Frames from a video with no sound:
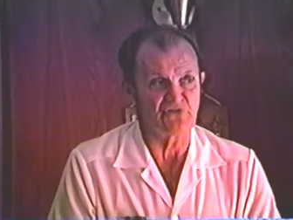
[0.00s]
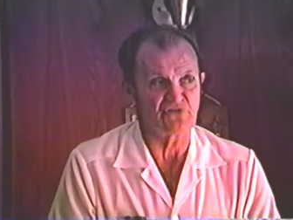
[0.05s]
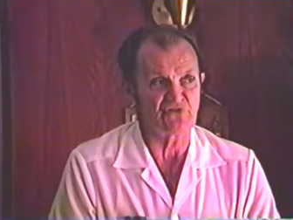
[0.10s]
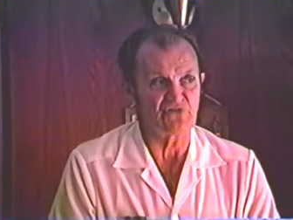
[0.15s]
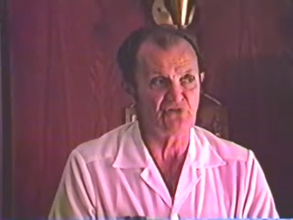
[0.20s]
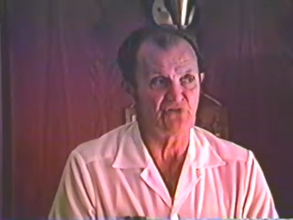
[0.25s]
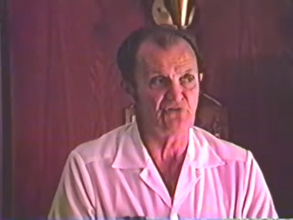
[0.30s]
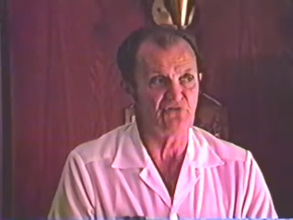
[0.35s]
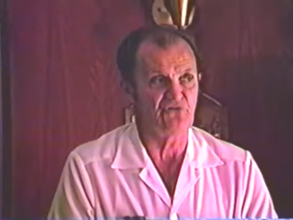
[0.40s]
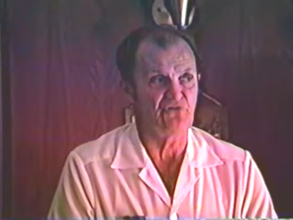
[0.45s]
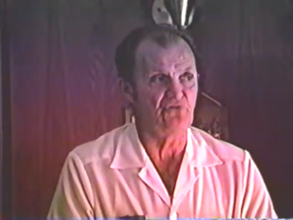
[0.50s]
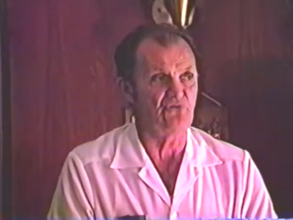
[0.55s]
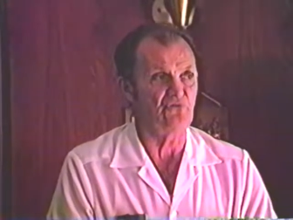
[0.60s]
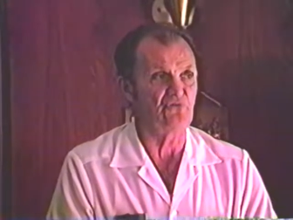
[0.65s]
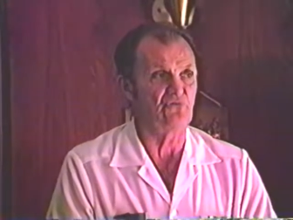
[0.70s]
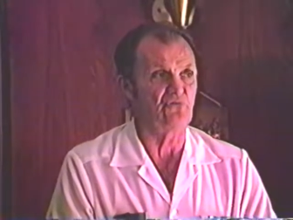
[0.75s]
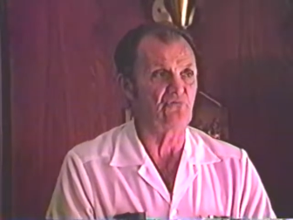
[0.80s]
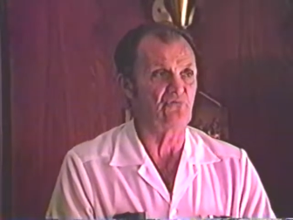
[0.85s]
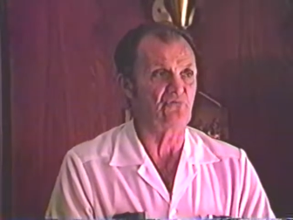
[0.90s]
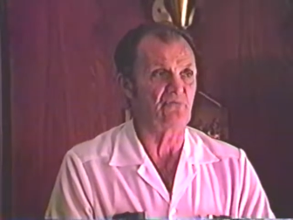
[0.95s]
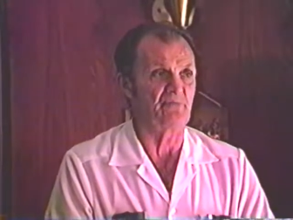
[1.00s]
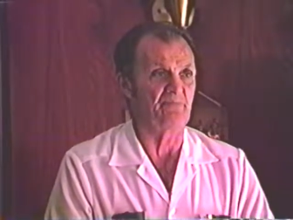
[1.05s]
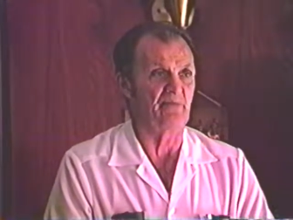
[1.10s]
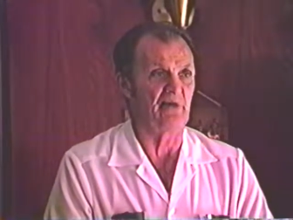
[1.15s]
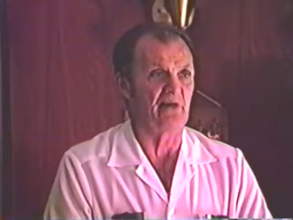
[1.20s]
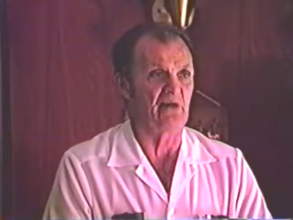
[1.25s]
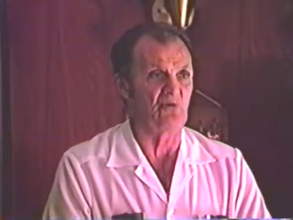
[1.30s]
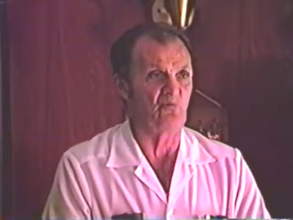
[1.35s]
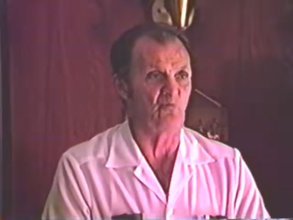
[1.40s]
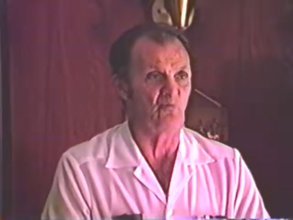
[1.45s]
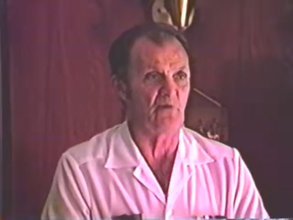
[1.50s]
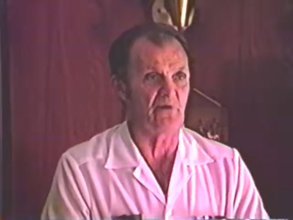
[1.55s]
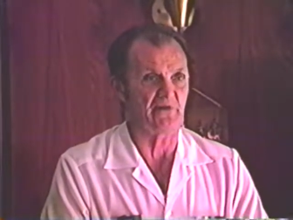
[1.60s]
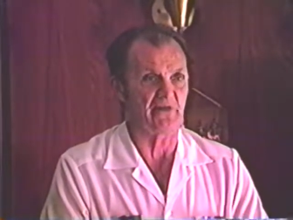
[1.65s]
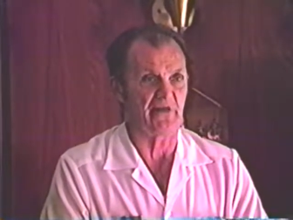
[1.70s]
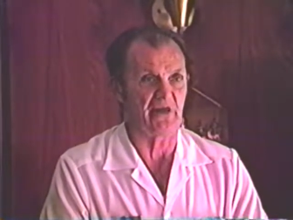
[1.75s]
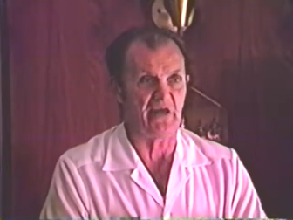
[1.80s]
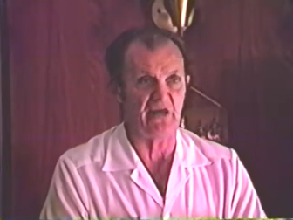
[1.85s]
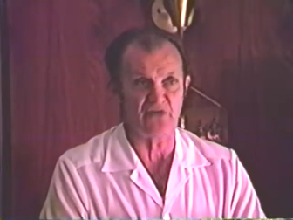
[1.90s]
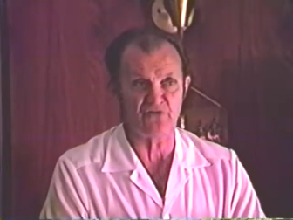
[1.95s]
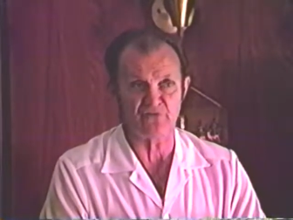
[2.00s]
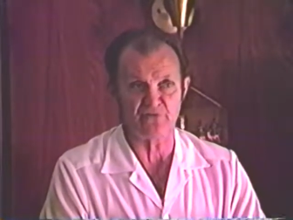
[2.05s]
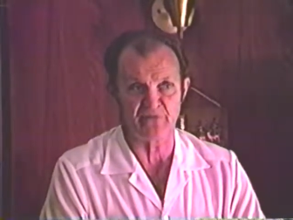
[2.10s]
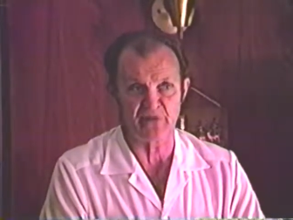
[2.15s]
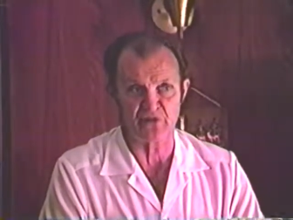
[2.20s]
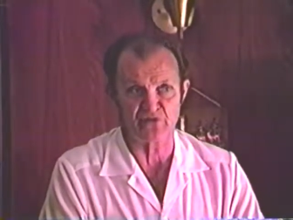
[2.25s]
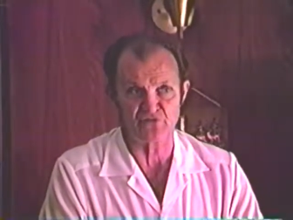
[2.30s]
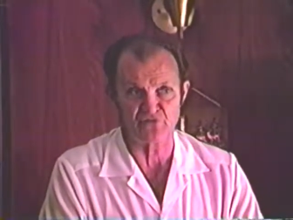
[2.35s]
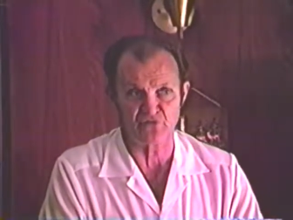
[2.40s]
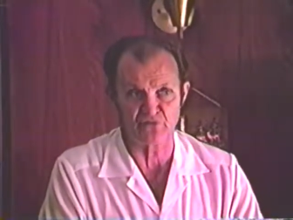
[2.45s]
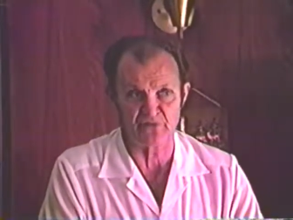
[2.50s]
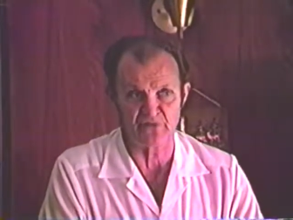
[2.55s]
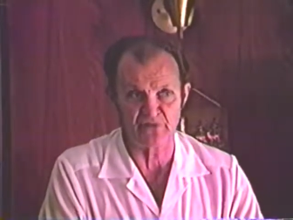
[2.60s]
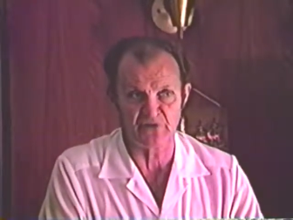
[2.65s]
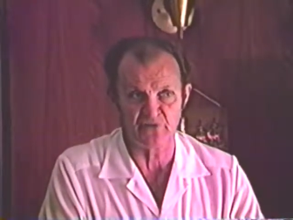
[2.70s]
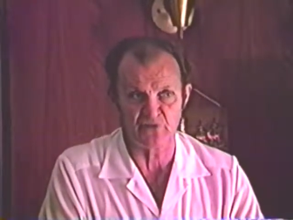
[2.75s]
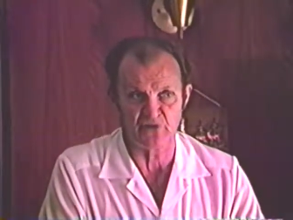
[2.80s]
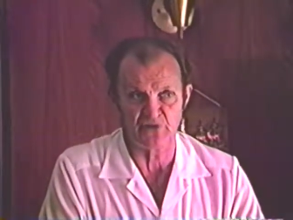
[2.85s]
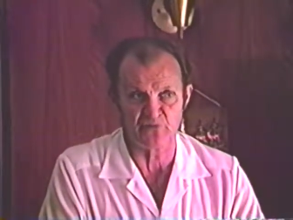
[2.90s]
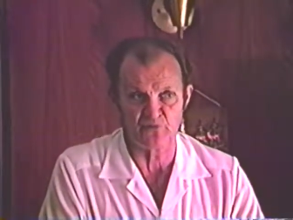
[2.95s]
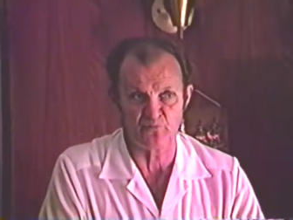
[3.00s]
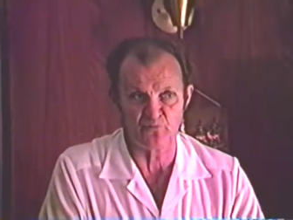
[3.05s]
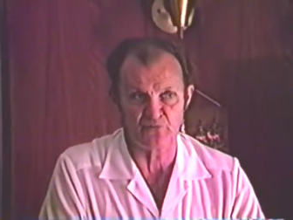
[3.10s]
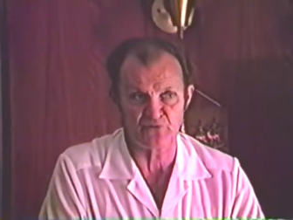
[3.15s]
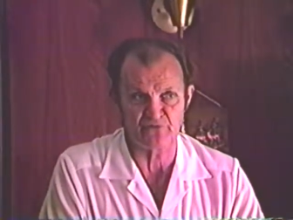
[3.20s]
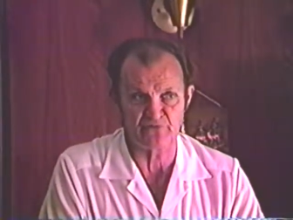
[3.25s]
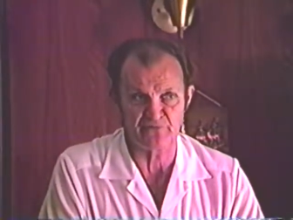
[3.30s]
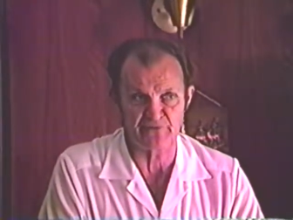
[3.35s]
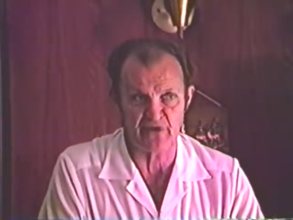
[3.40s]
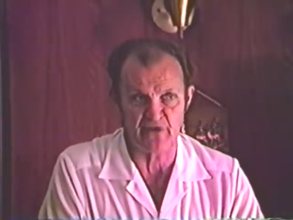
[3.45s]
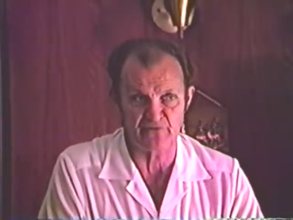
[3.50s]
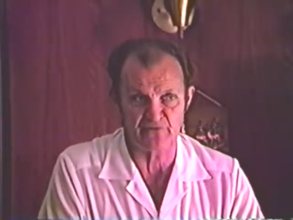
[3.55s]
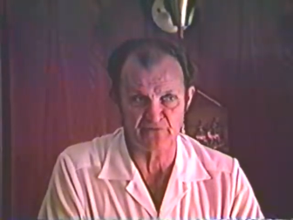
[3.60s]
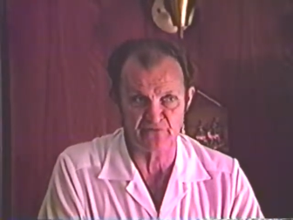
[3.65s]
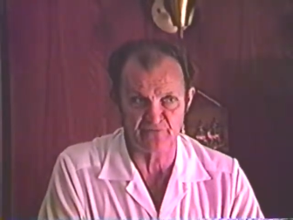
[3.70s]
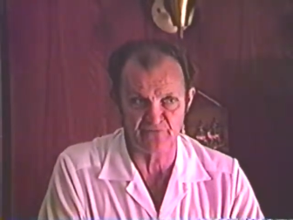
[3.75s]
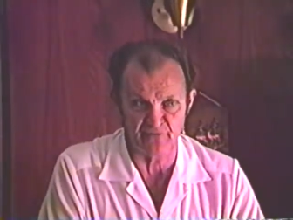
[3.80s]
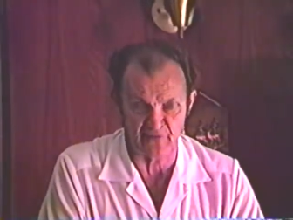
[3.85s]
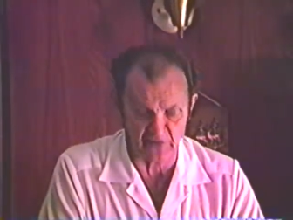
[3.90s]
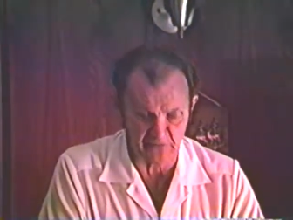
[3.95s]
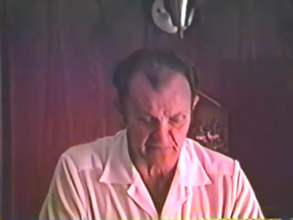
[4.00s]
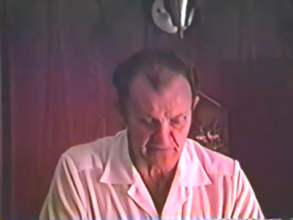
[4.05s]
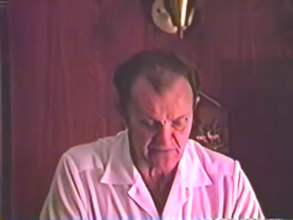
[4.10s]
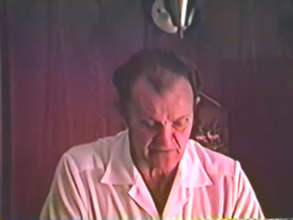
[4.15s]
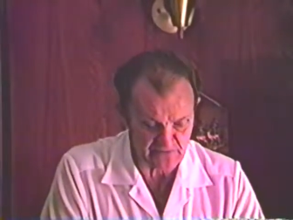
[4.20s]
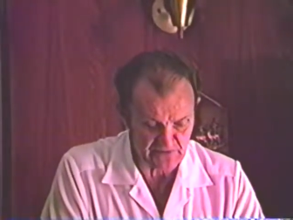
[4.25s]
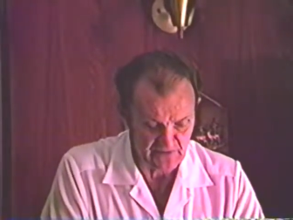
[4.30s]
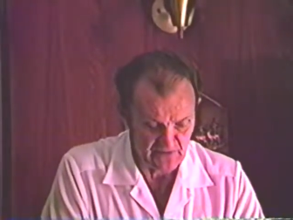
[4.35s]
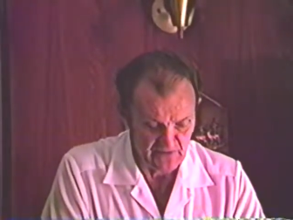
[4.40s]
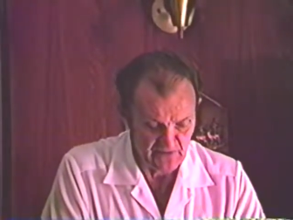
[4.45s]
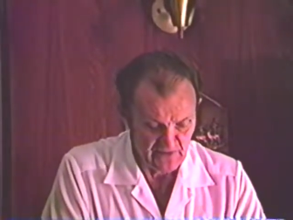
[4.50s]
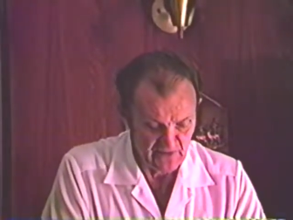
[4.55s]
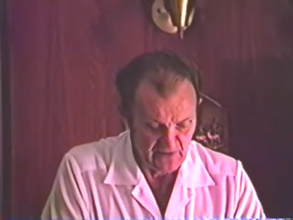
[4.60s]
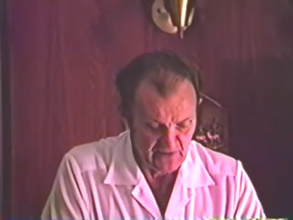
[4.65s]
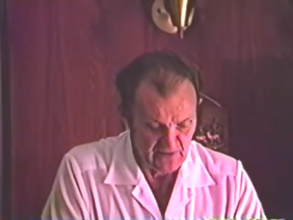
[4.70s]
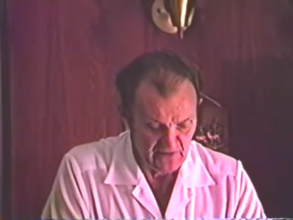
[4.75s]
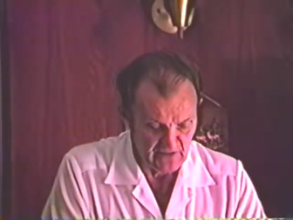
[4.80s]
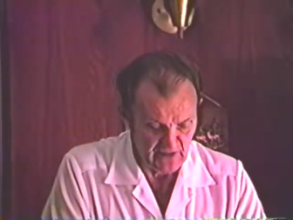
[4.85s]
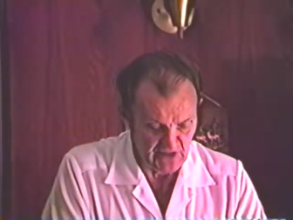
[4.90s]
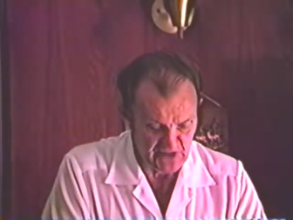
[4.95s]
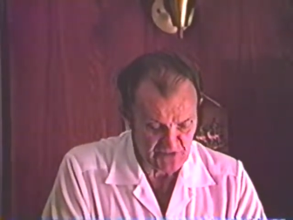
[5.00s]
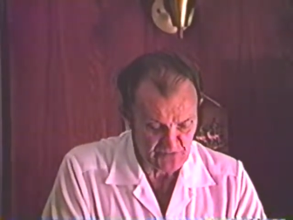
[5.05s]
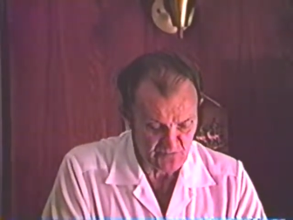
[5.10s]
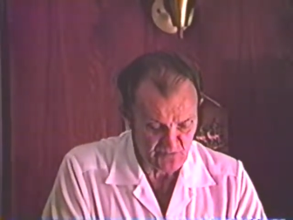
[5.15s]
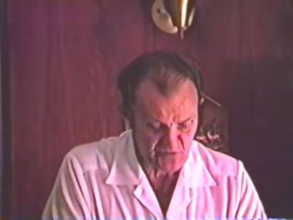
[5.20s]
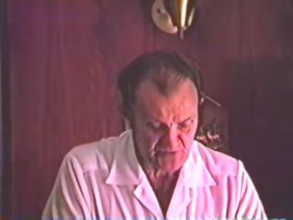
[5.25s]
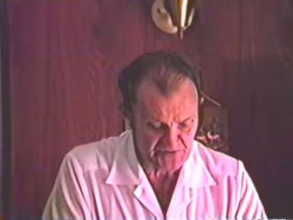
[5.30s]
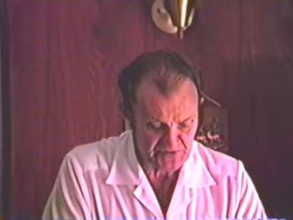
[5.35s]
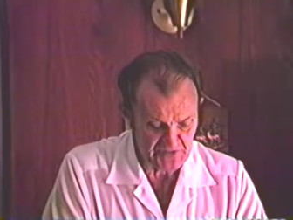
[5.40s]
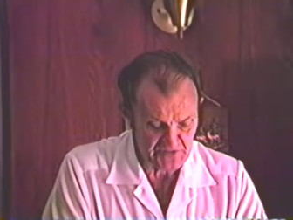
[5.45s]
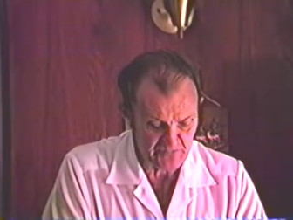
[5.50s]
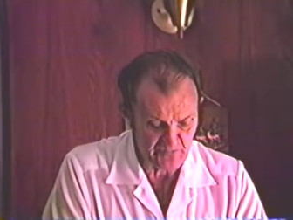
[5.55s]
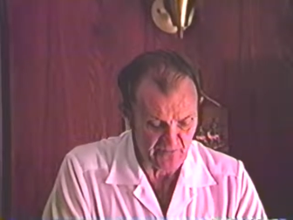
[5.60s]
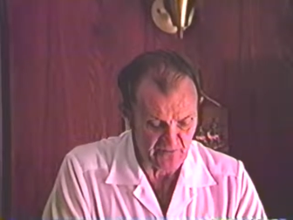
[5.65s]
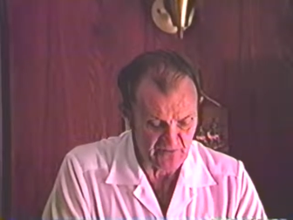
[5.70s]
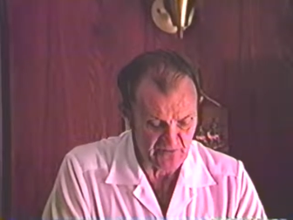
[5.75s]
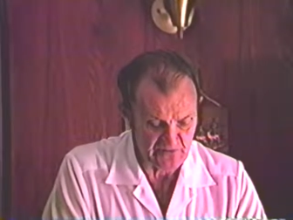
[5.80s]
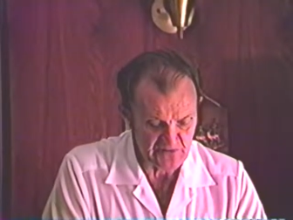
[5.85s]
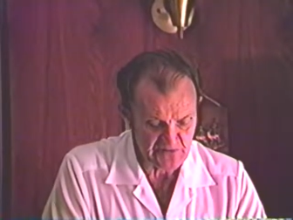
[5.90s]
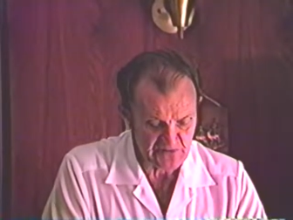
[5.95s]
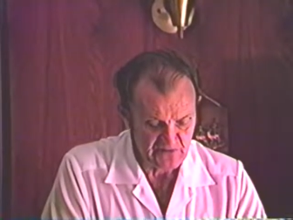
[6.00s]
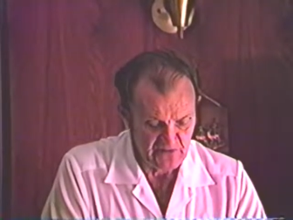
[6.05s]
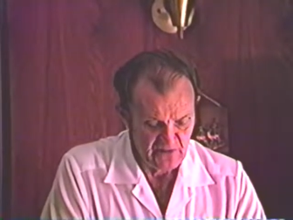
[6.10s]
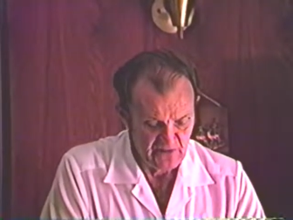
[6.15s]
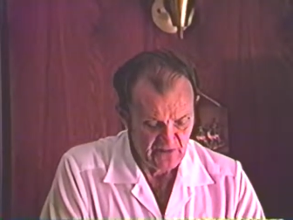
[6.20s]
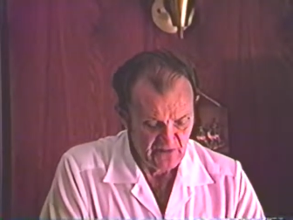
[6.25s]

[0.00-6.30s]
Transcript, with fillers: she do remain well ahead of their children in the work of character development and spiritual experience,